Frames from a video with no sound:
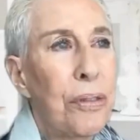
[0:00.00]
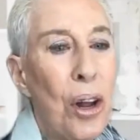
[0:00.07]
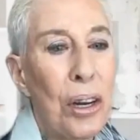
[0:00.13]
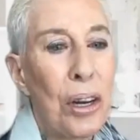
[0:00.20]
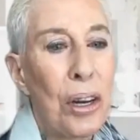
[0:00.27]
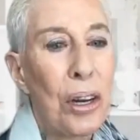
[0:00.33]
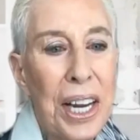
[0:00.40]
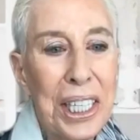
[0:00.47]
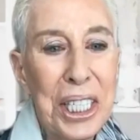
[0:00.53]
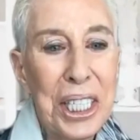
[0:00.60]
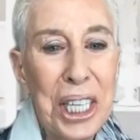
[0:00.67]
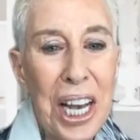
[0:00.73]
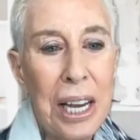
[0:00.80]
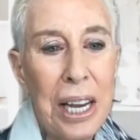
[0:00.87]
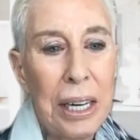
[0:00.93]
for all of that,
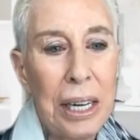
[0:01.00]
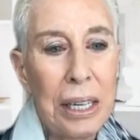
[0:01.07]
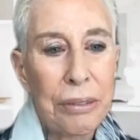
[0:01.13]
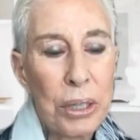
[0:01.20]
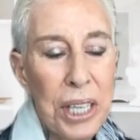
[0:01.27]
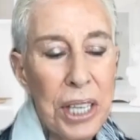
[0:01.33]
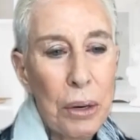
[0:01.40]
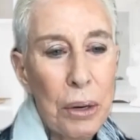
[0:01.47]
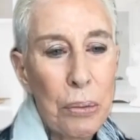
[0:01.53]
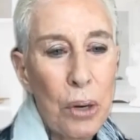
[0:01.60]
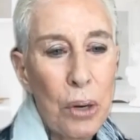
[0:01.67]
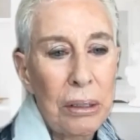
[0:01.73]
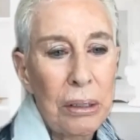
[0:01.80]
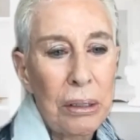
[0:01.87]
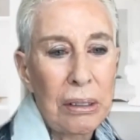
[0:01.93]
Lisa. And of course,
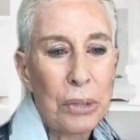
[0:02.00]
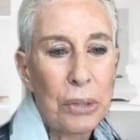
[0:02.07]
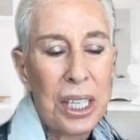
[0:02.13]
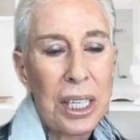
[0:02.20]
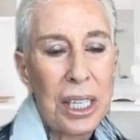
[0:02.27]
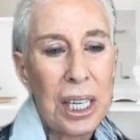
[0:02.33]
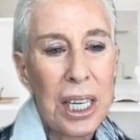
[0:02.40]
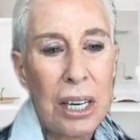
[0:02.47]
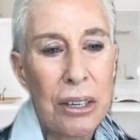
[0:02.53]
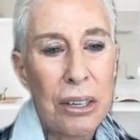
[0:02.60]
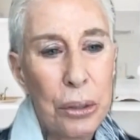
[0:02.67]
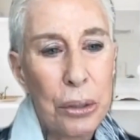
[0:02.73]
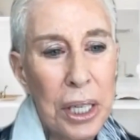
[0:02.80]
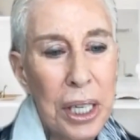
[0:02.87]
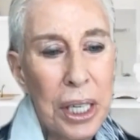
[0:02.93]
everyone was sitting
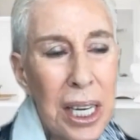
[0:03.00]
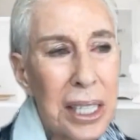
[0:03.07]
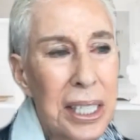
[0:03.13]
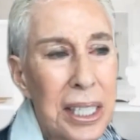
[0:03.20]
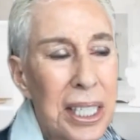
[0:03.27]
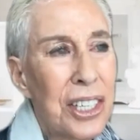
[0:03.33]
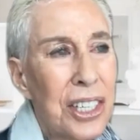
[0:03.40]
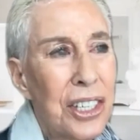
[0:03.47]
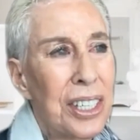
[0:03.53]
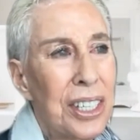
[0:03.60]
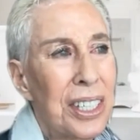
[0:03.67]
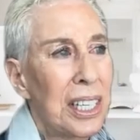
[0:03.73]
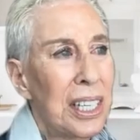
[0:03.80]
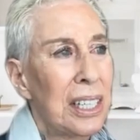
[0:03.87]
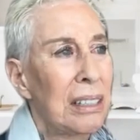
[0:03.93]
here doing knee
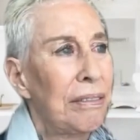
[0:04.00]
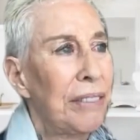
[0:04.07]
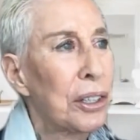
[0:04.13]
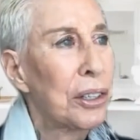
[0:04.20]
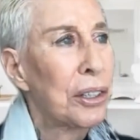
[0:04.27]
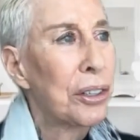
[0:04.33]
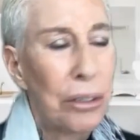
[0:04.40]
extensions and finger